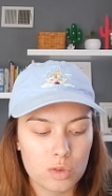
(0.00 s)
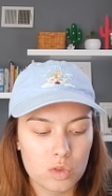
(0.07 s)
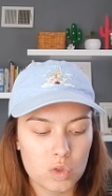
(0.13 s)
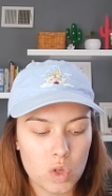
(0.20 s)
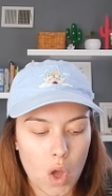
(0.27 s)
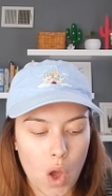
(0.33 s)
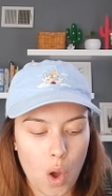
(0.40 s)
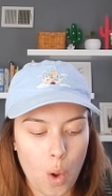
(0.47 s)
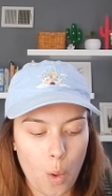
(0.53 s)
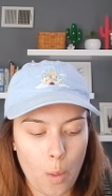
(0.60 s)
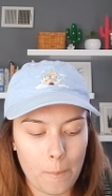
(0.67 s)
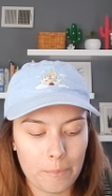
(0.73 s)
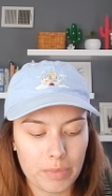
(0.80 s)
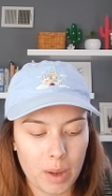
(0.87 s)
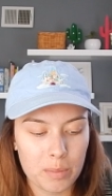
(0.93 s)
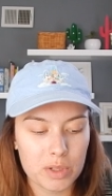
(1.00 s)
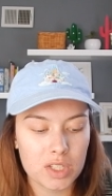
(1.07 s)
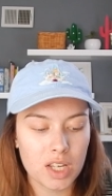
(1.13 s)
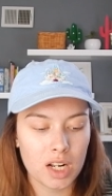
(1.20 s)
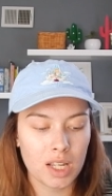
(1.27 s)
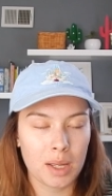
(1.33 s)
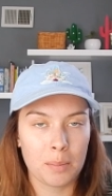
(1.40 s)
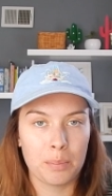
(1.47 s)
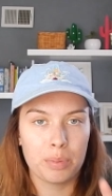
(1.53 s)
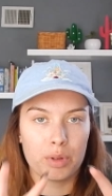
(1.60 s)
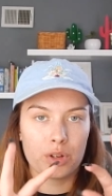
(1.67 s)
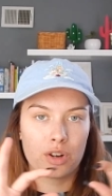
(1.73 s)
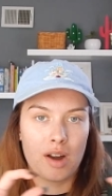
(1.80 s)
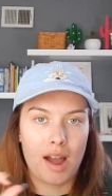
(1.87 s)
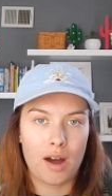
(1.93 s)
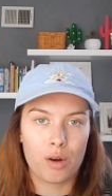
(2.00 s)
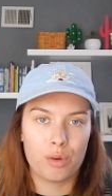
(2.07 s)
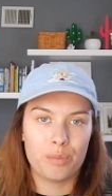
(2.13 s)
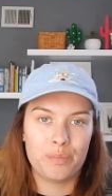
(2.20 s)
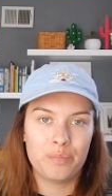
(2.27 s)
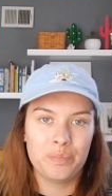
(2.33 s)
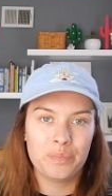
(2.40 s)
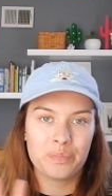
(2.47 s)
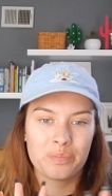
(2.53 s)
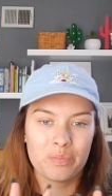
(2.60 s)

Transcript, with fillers: So I'm just gonna like blur out